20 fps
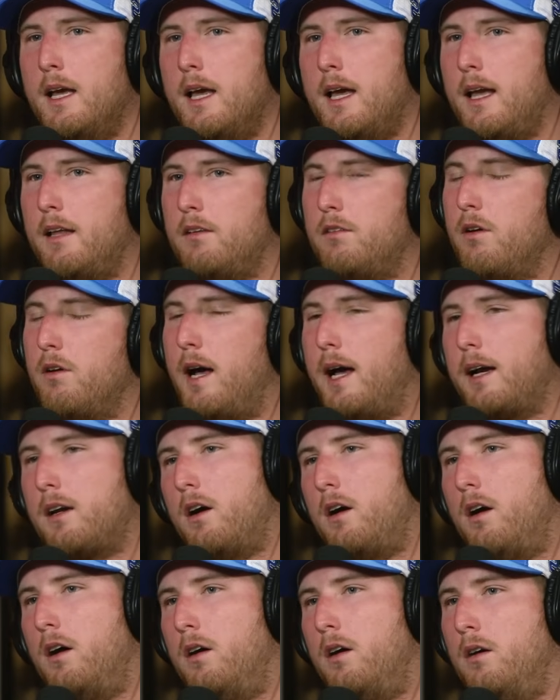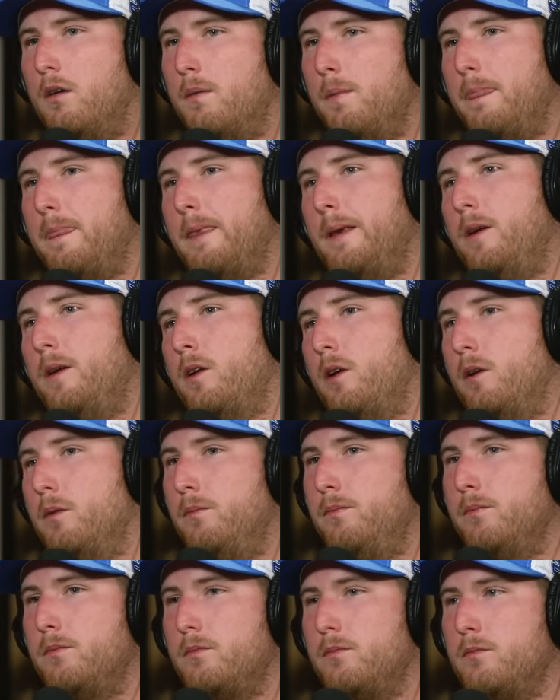And so I call, you know,
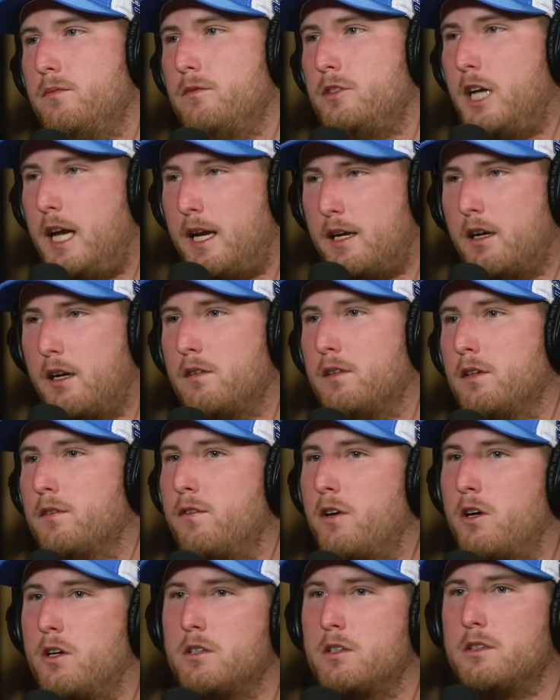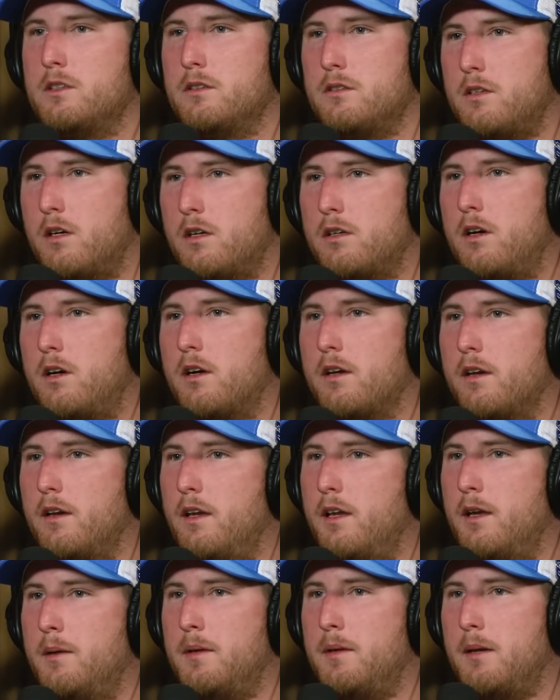Jack Irvin first and start talking to
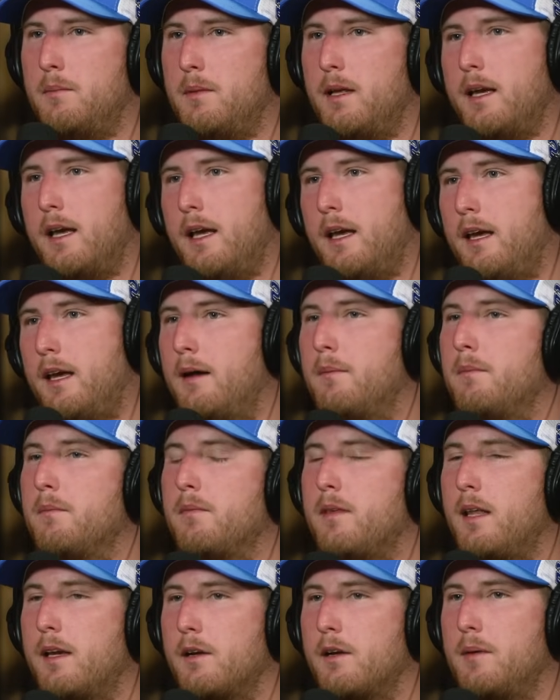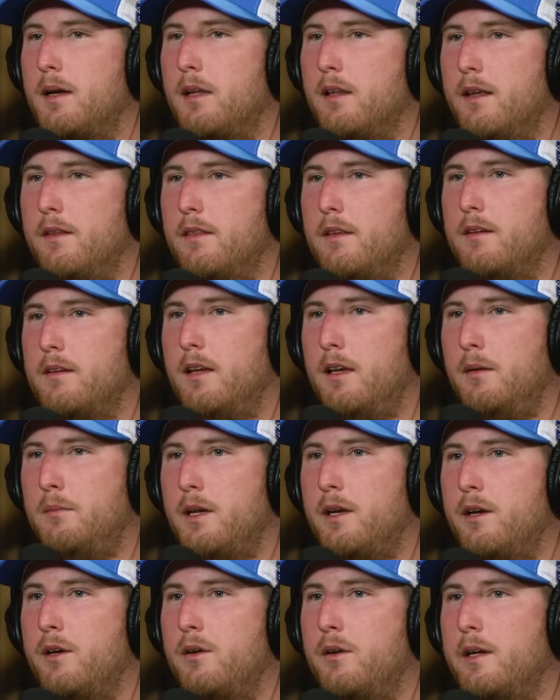him. And I'm like, hey, I'm thinking about letting the team
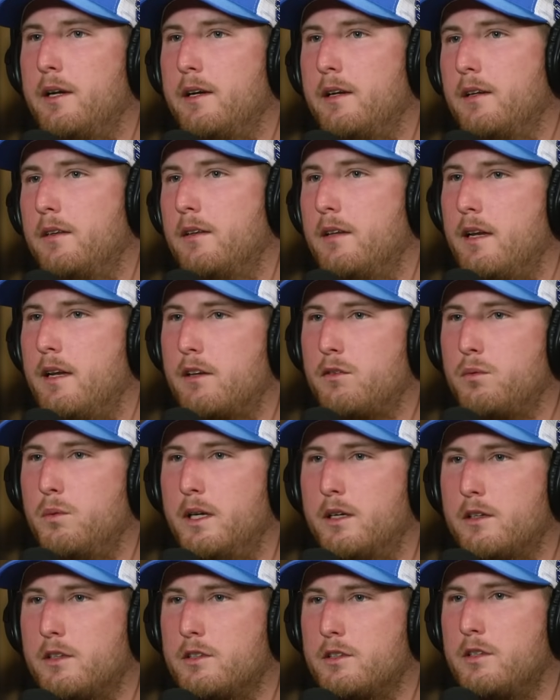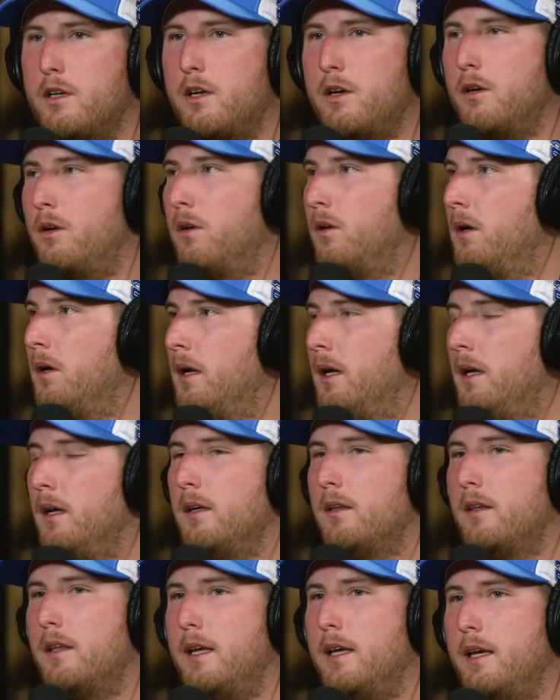know here in the next week or so
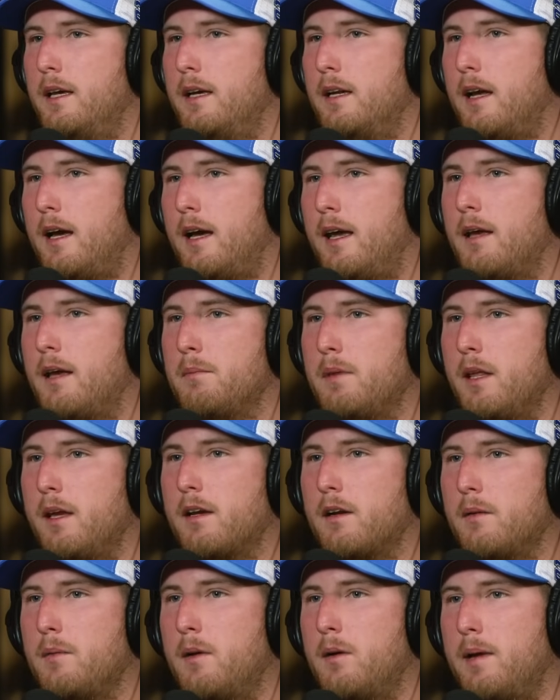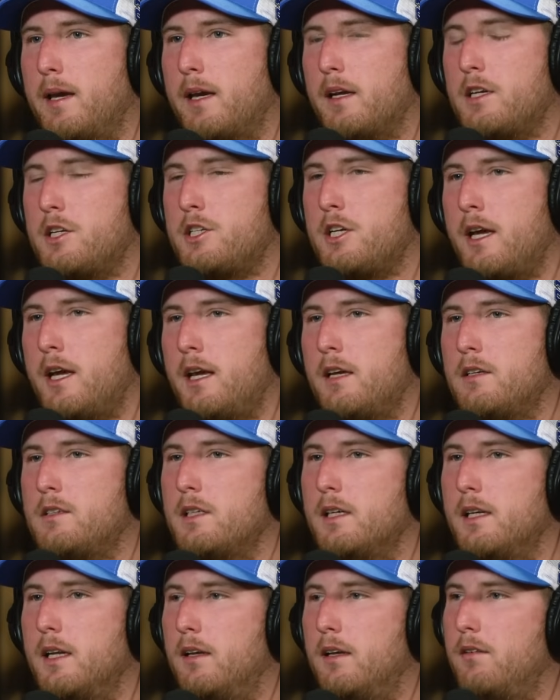that I am thinking about making a change.
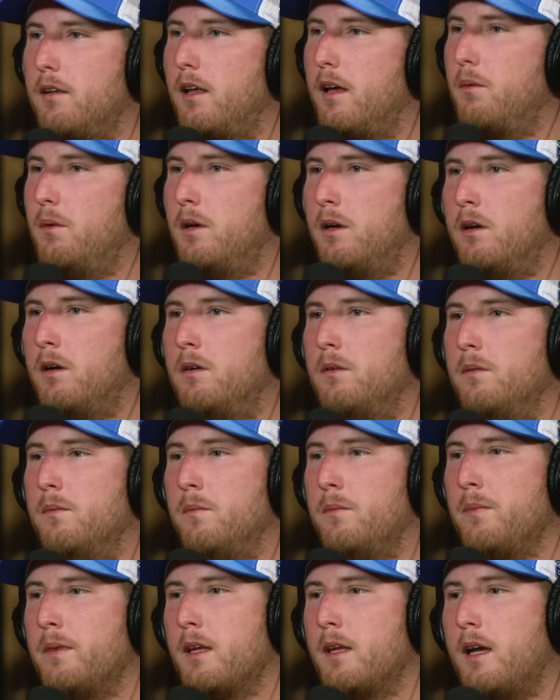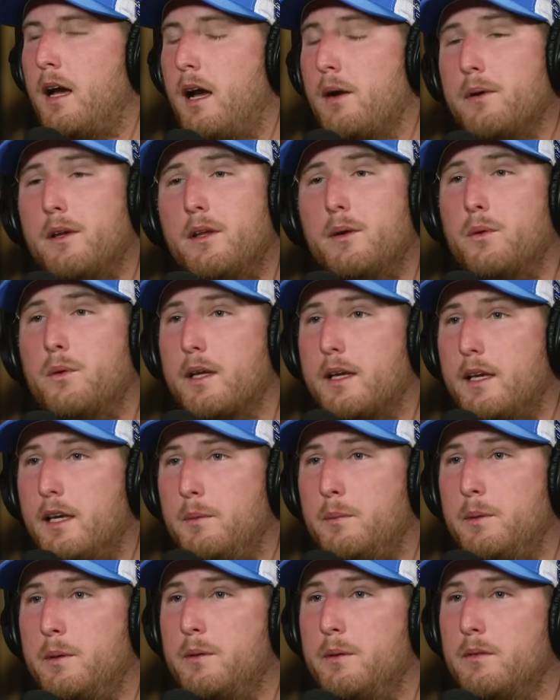And he's like, well, I really want to
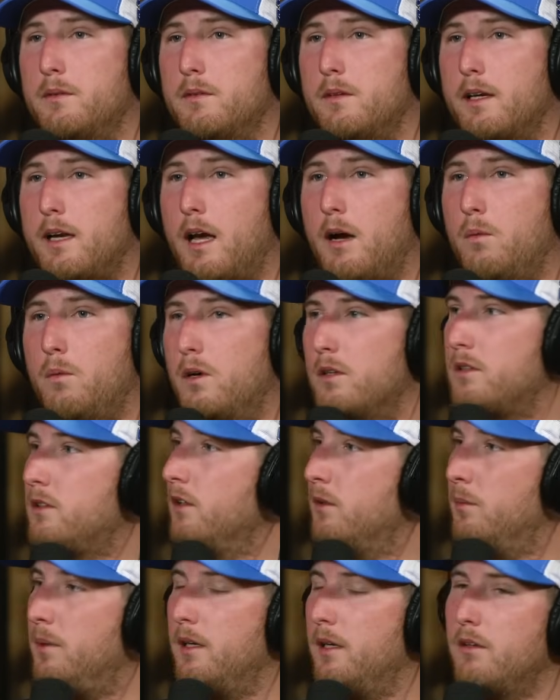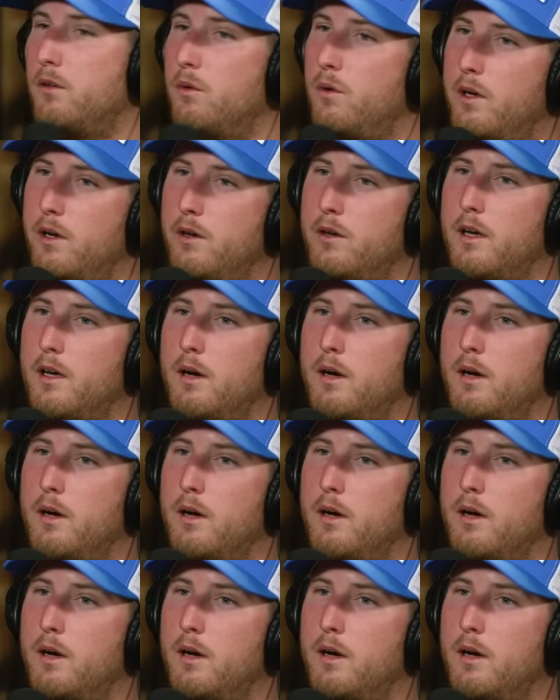keep you. Like, I want you to be at Toyota.